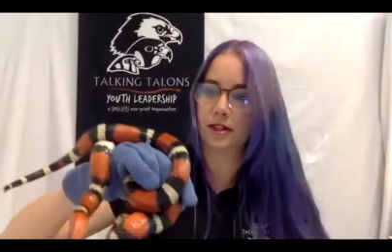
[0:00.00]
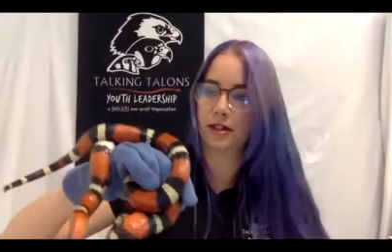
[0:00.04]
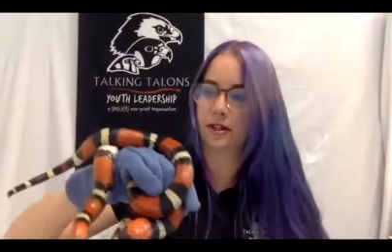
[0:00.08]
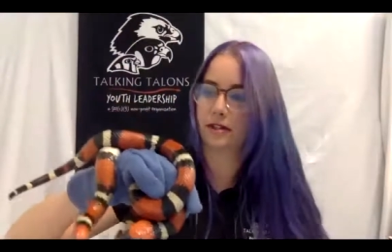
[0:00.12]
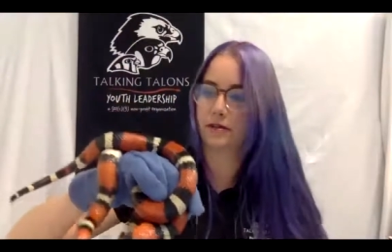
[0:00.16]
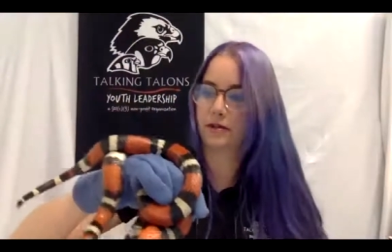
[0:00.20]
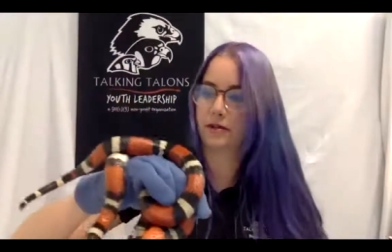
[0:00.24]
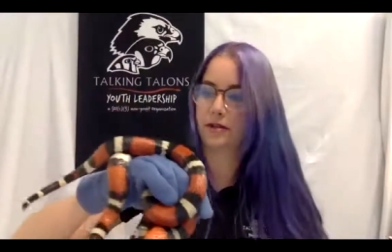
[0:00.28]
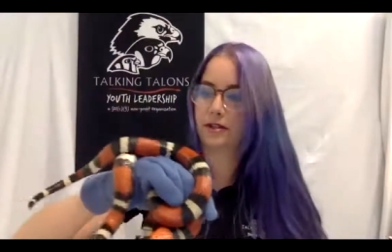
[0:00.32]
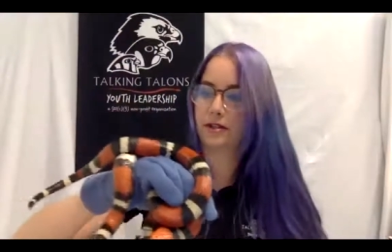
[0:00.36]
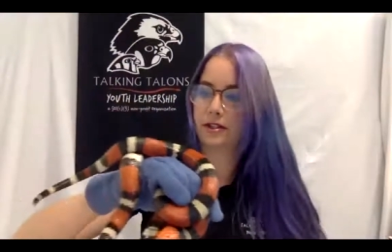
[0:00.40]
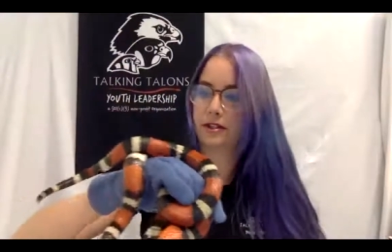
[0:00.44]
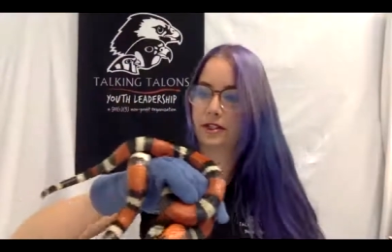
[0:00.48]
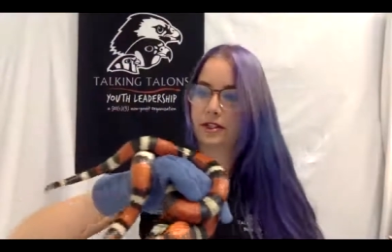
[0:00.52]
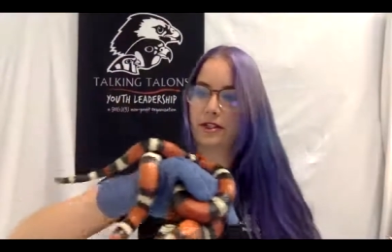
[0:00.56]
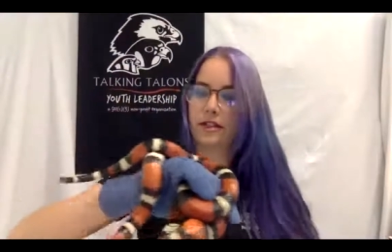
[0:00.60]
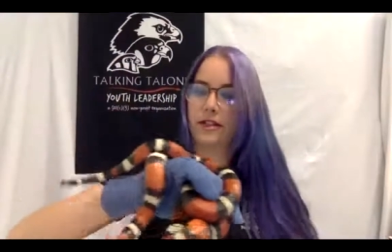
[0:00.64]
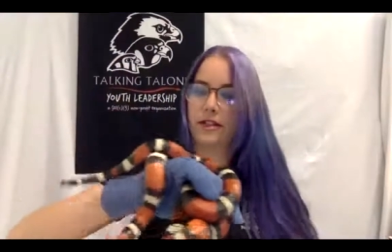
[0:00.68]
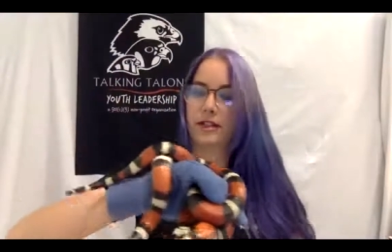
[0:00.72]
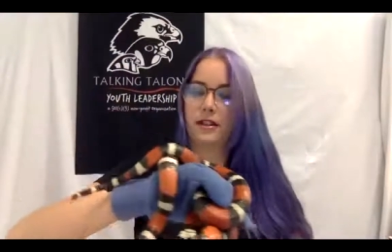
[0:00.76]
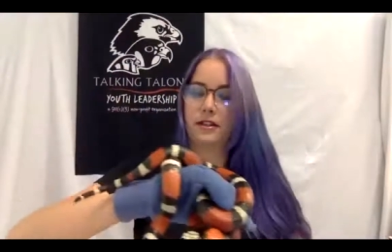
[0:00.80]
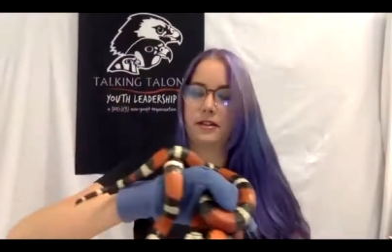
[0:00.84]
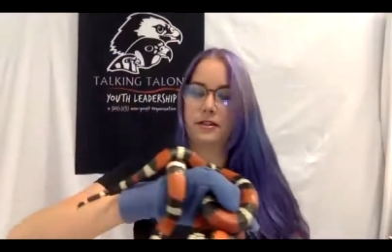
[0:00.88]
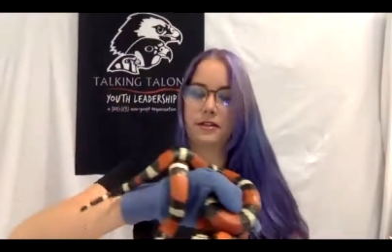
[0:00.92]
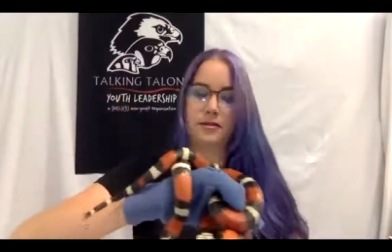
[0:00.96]
oh, I, of course I
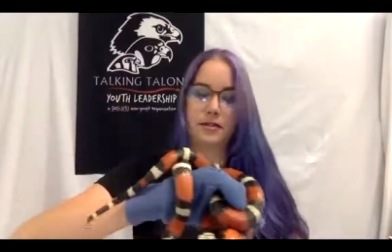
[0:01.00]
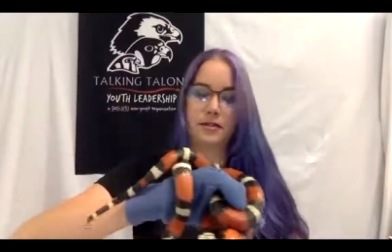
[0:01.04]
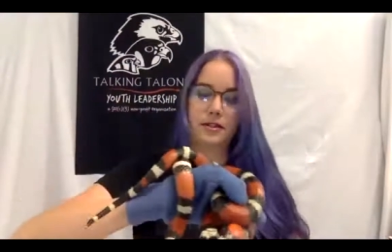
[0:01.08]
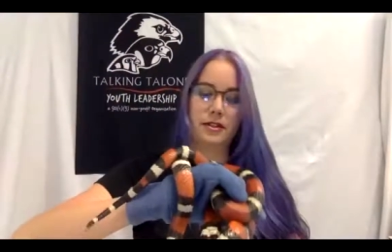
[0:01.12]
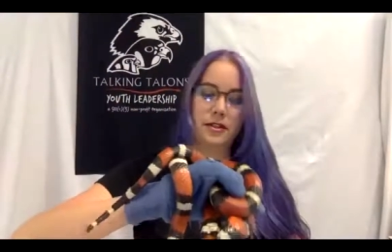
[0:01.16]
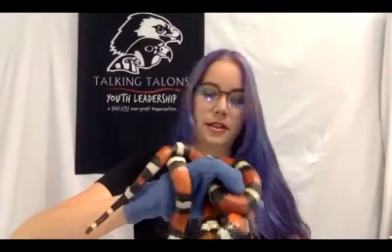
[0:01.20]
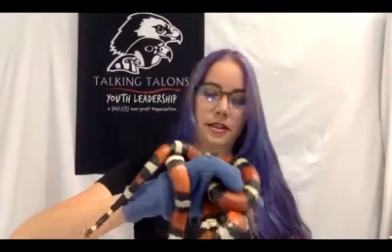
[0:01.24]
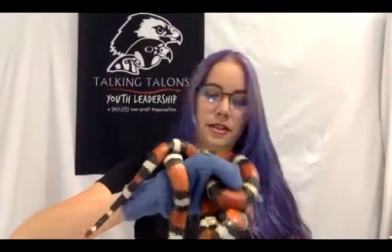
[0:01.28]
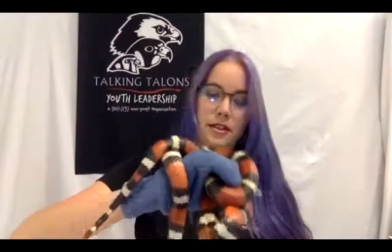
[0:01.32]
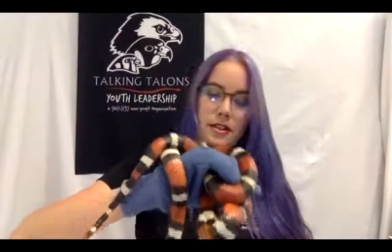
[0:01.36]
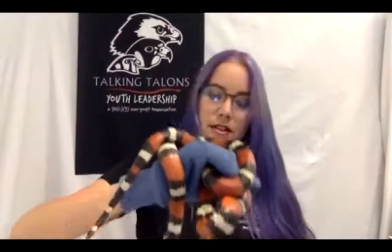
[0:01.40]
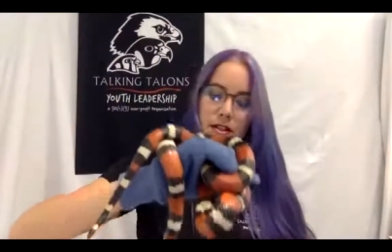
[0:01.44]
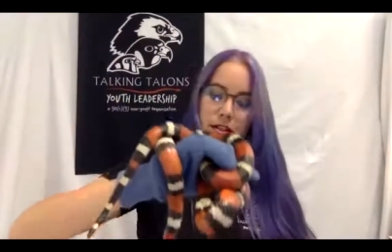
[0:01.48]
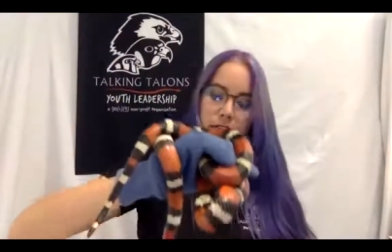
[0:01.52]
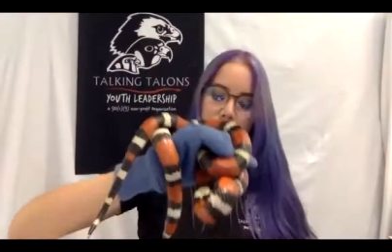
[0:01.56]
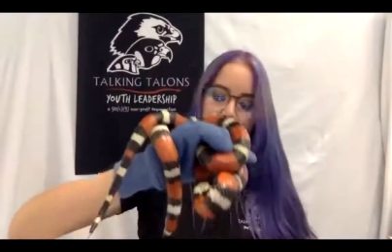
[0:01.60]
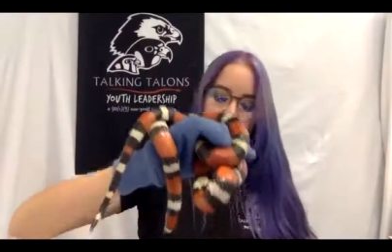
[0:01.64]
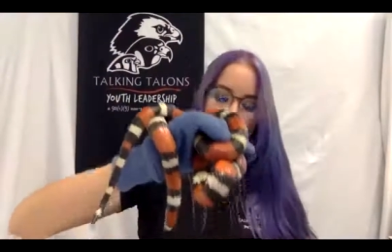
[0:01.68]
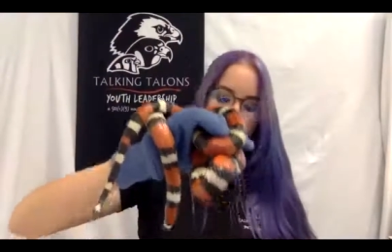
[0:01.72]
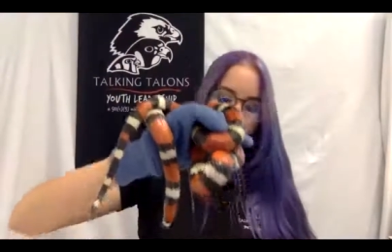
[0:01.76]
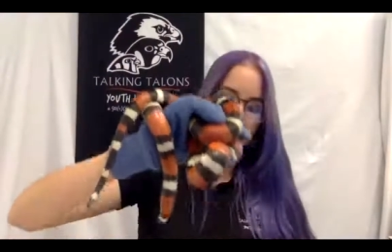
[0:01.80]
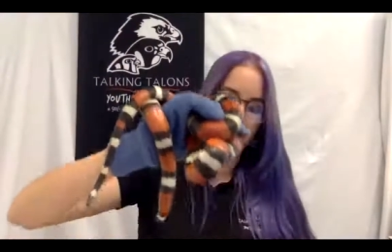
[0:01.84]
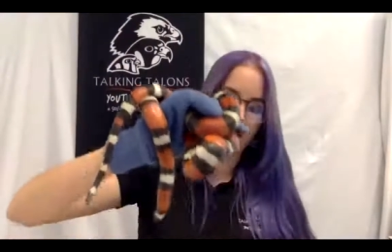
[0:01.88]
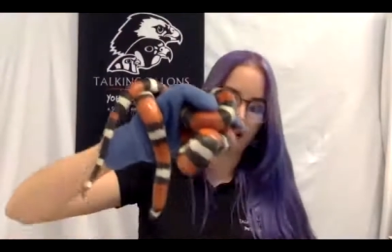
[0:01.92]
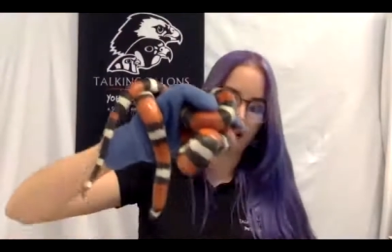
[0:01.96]
can't use the,
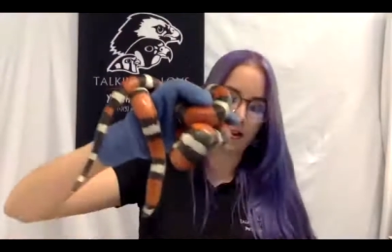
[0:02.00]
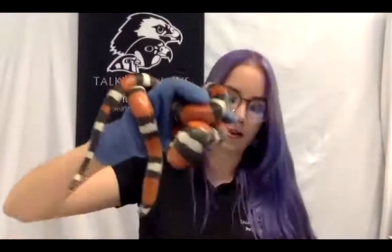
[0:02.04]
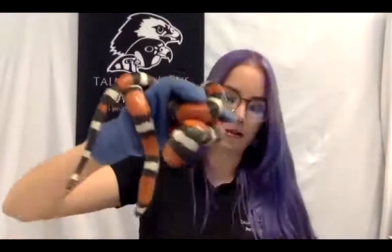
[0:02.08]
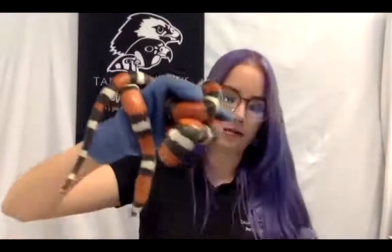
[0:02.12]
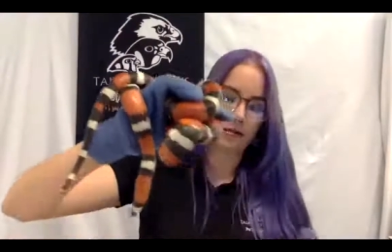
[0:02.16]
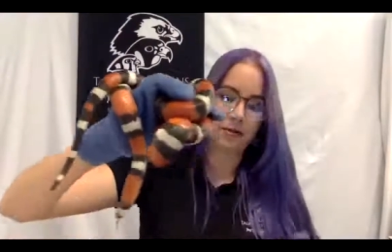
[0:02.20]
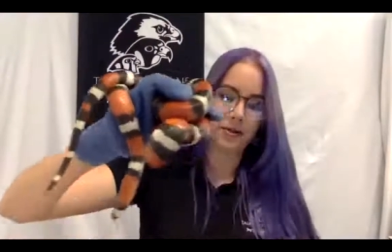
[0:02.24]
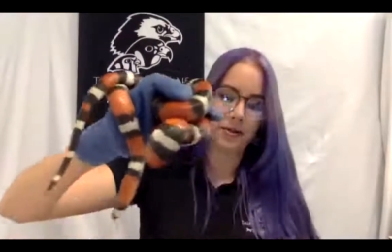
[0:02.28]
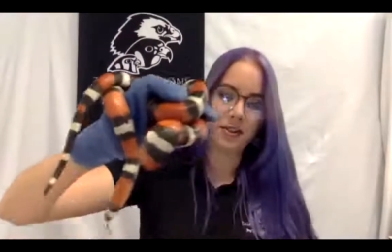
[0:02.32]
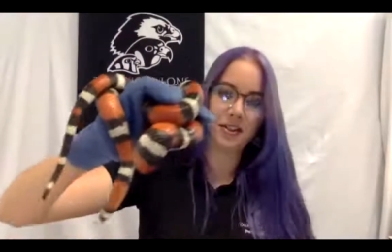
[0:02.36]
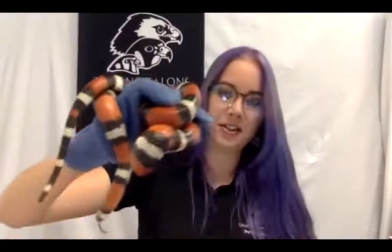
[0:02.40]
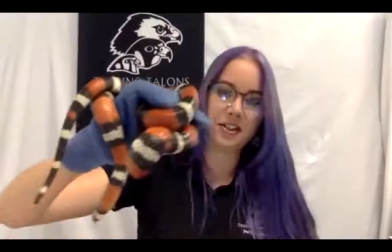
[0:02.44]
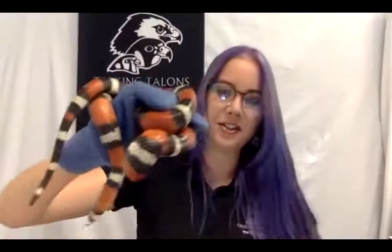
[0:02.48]
um,